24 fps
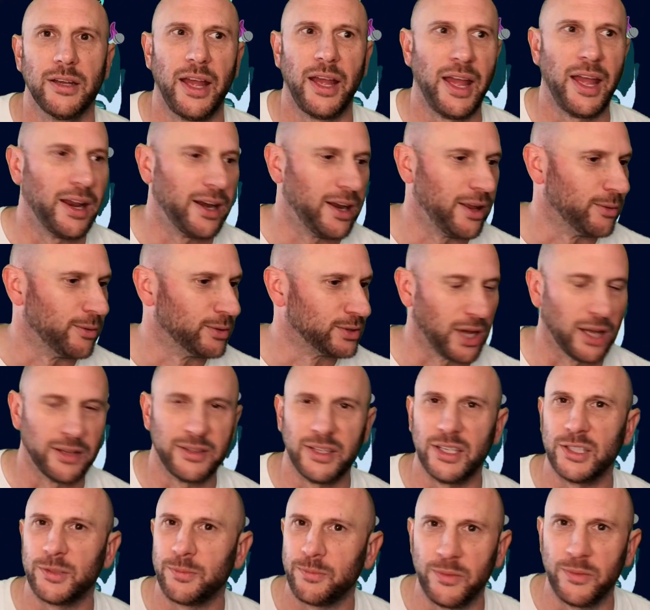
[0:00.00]
and it was on
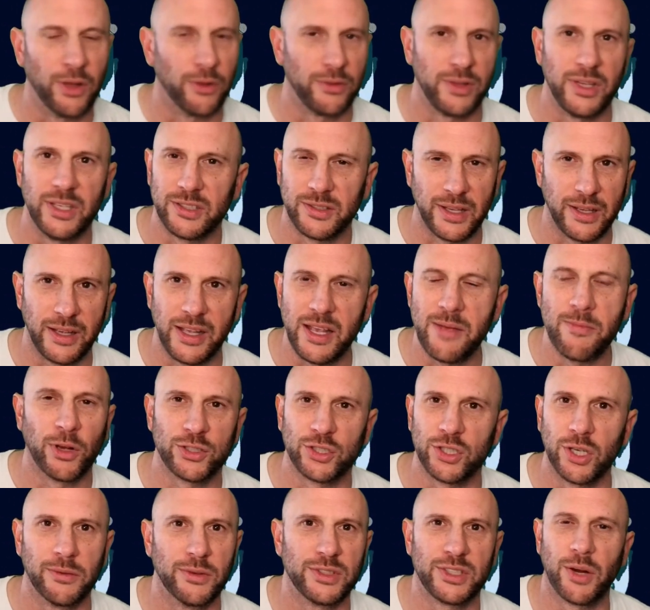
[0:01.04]
these, you know, these email
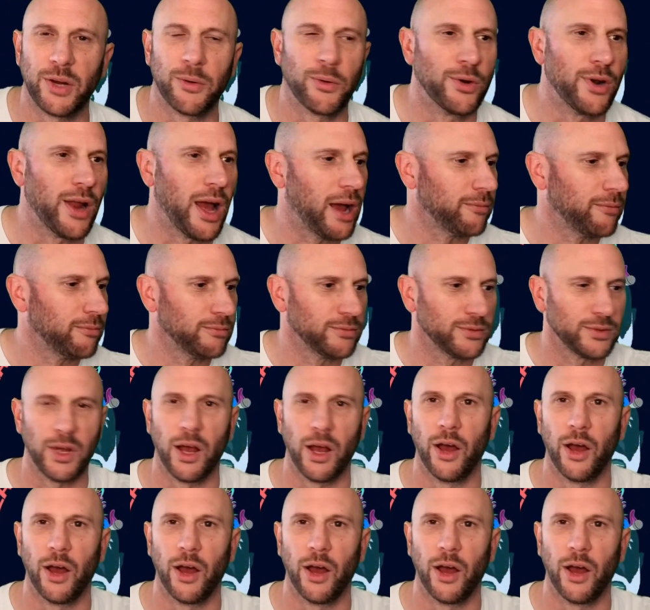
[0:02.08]
servers that were not